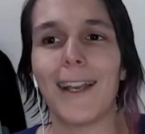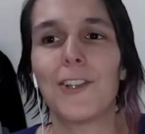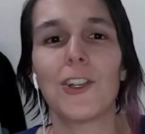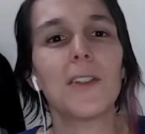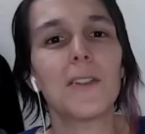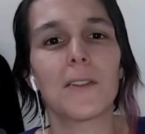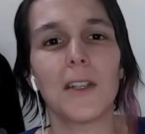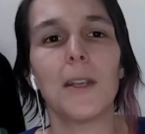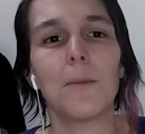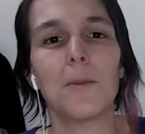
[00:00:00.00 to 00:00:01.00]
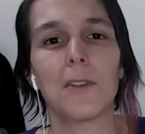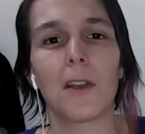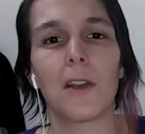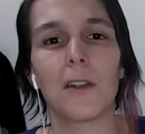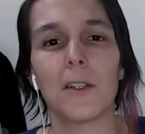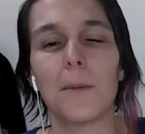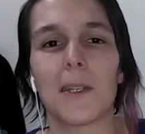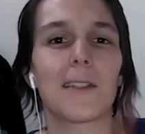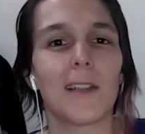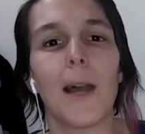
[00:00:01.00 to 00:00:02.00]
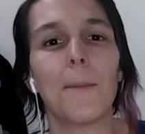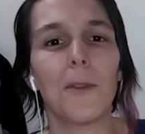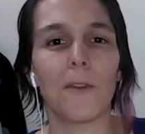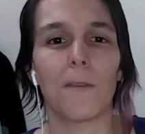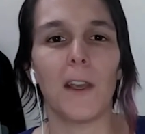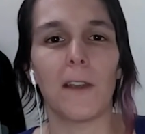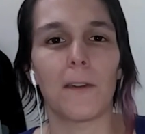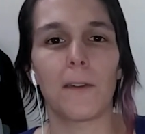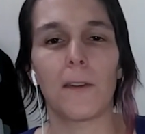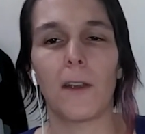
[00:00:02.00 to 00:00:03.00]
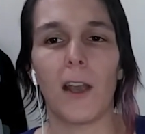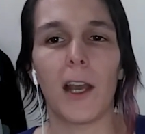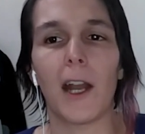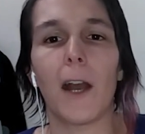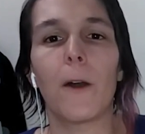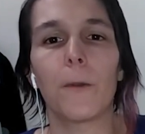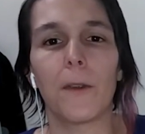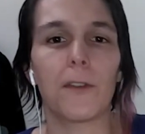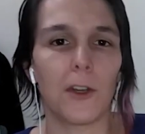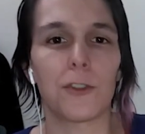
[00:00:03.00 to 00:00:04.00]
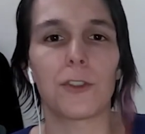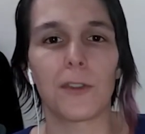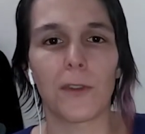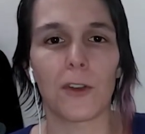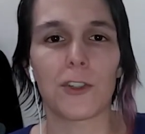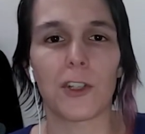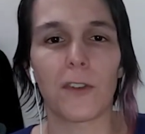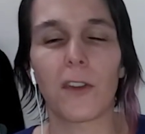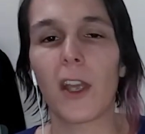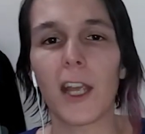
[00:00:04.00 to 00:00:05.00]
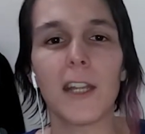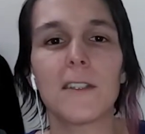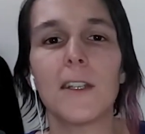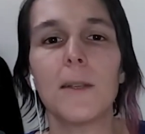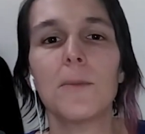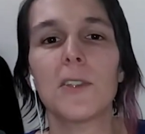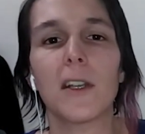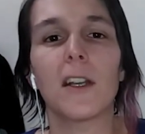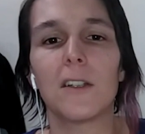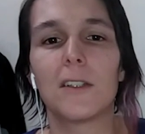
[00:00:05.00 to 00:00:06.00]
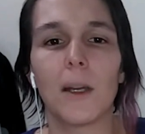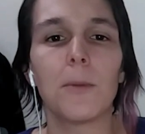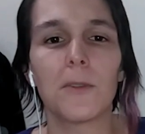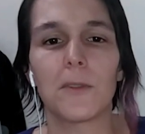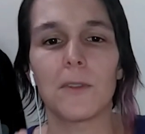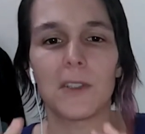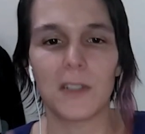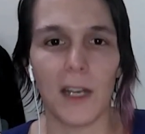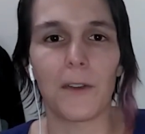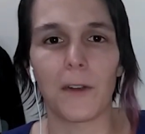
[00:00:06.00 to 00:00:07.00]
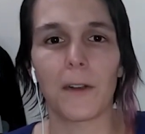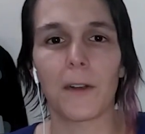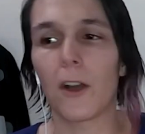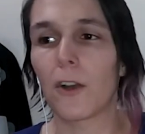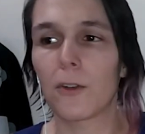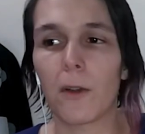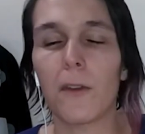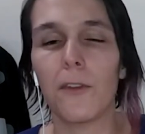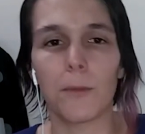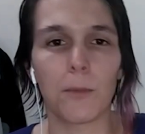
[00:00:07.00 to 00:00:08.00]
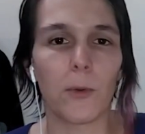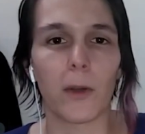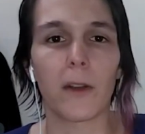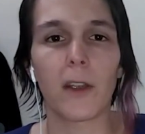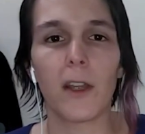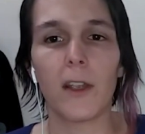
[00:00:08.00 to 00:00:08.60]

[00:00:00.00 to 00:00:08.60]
It just seems to be a slap in the face at how this country functions. It seems like a double standard across the board.